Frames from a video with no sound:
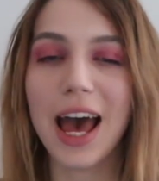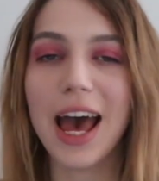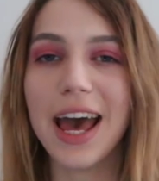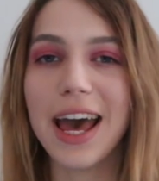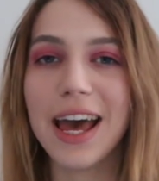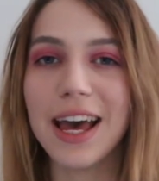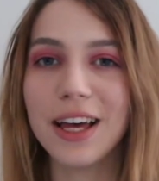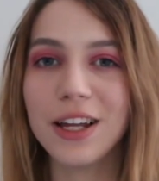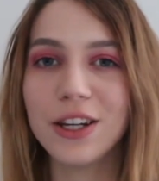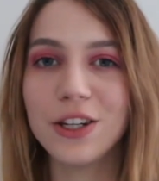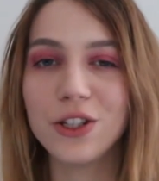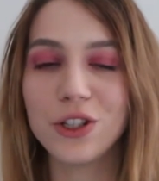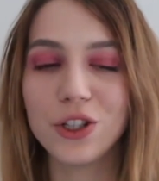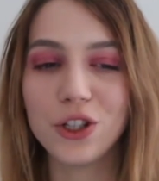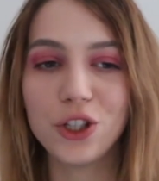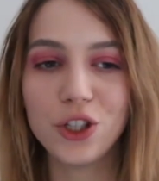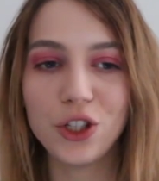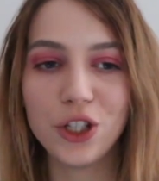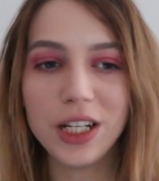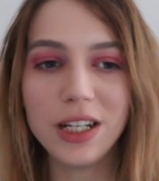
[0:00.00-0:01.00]
and
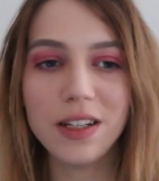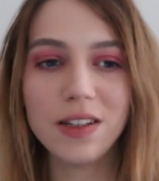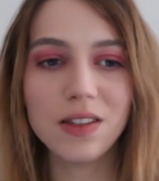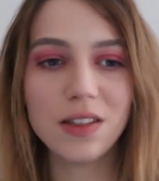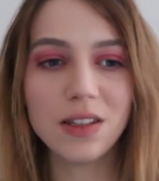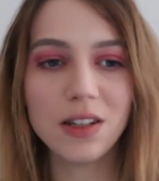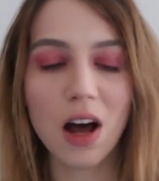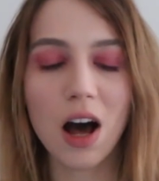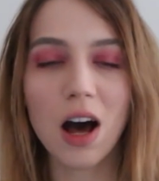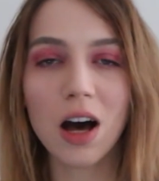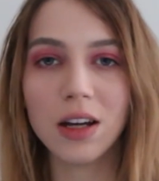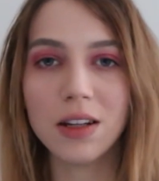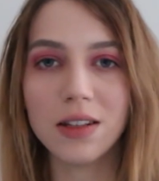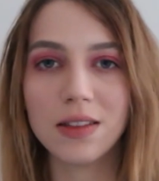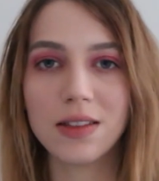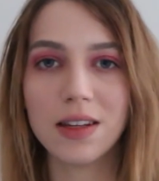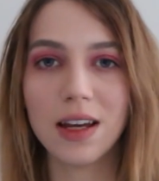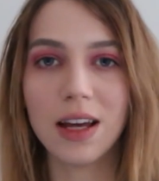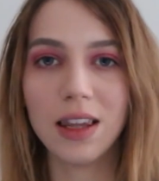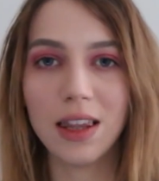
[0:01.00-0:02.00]
she's not
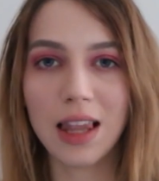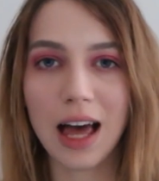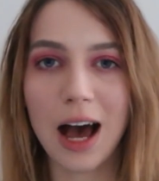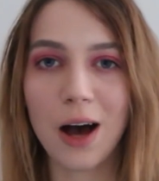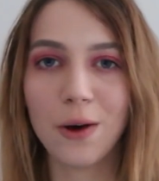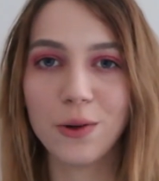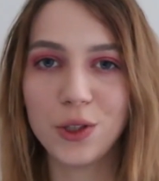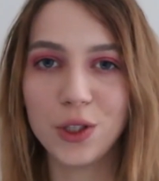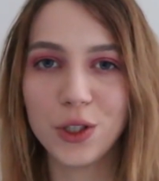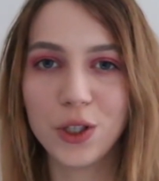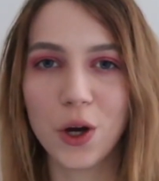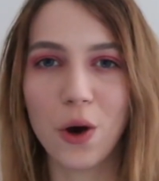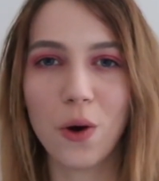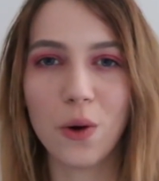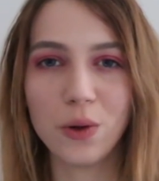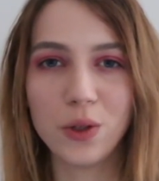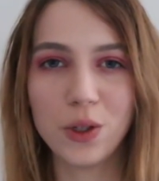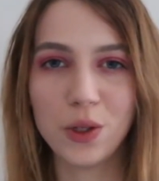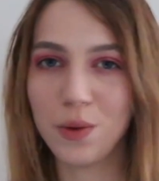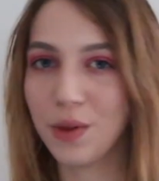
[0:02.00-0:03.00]
allowed to
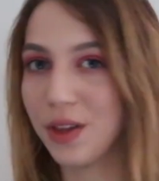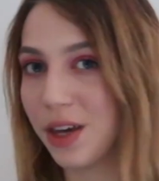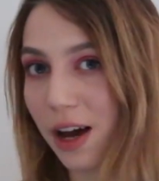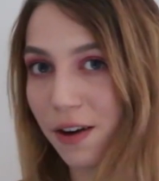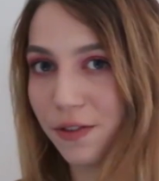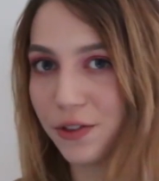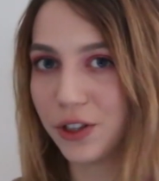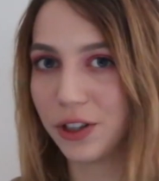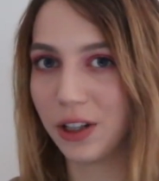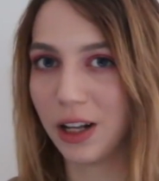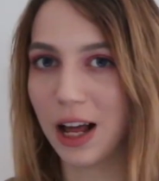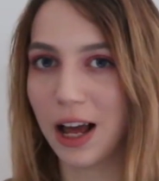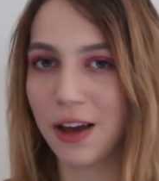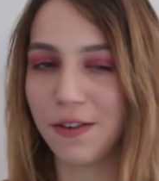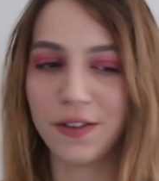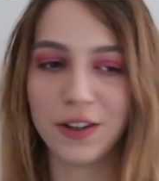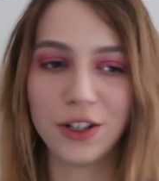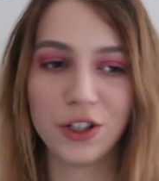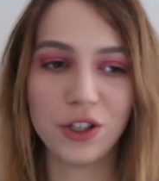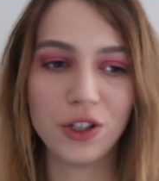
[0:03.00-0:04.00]
go to the
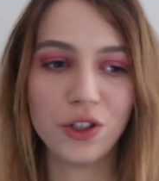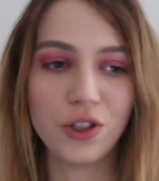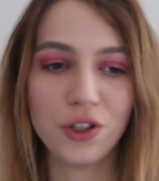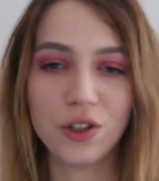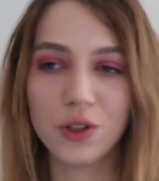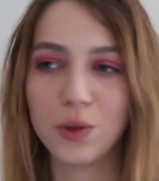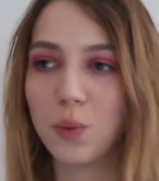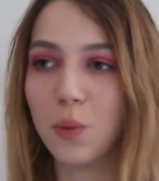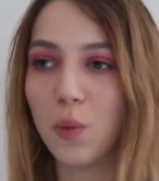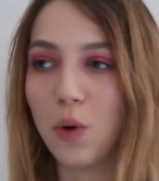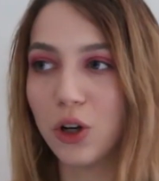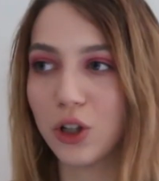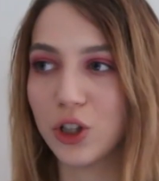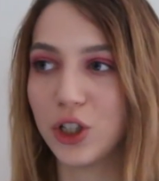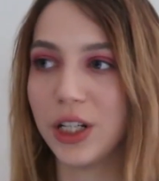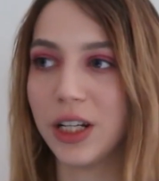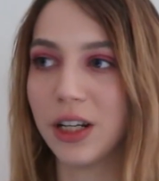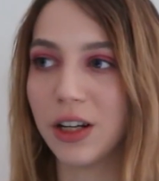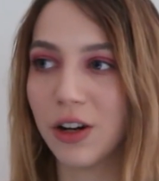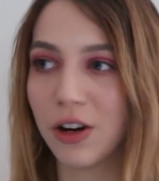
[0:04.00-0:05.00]
afterlife and she's just
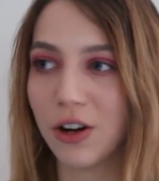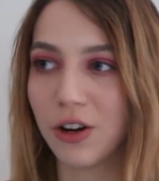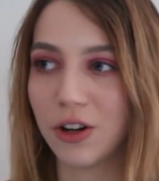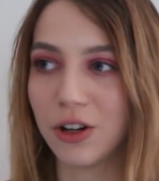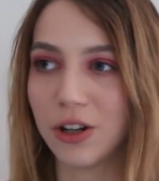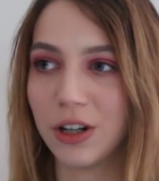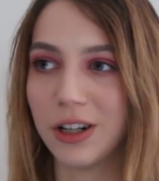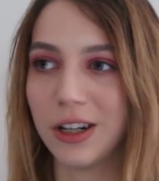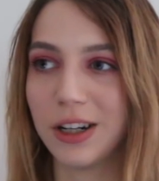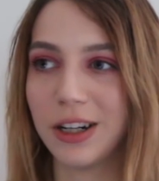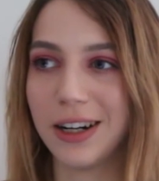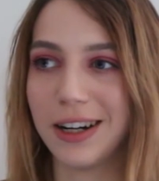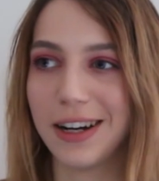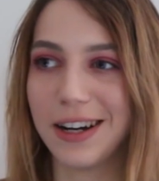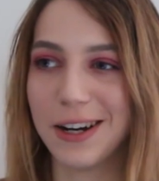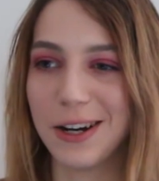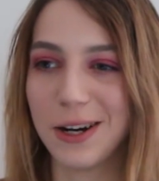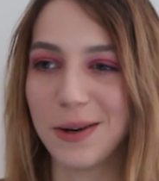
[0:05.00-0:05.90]
watching her